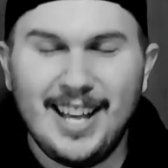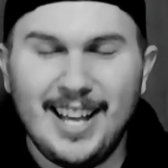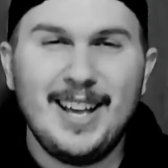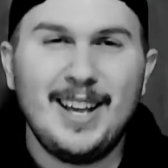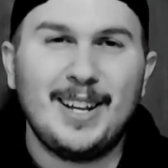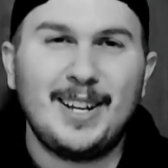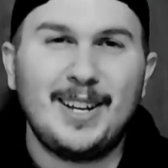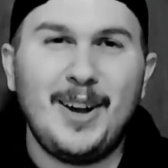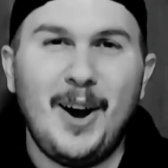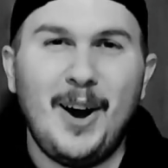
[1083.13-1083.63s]

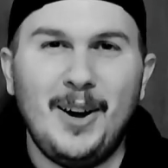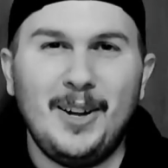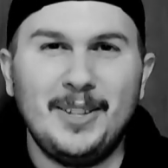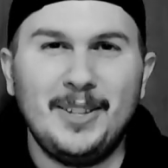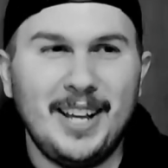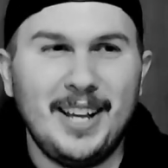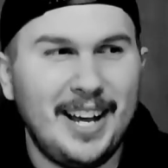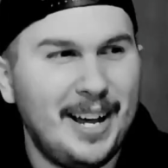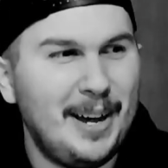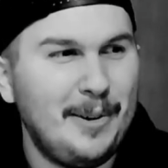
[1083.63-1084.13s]
called
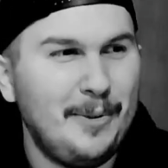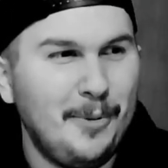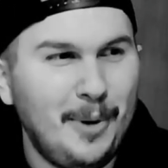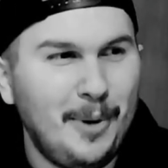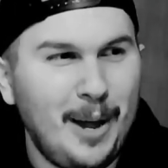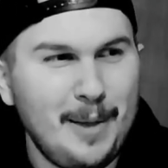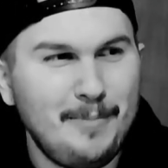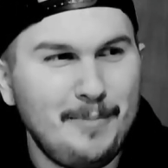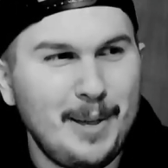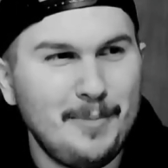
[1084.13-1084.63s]

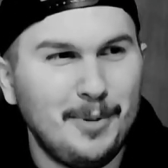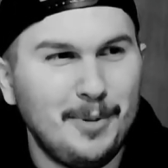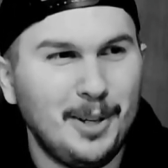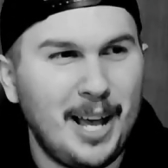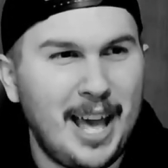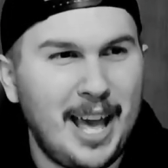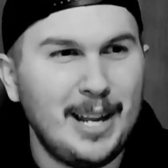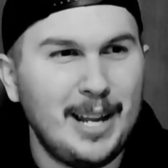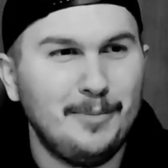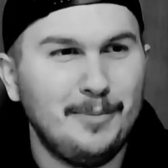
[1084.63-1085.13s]
white people
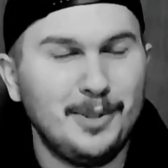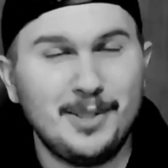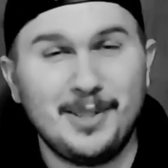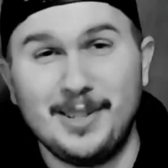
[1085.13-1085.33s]
animals and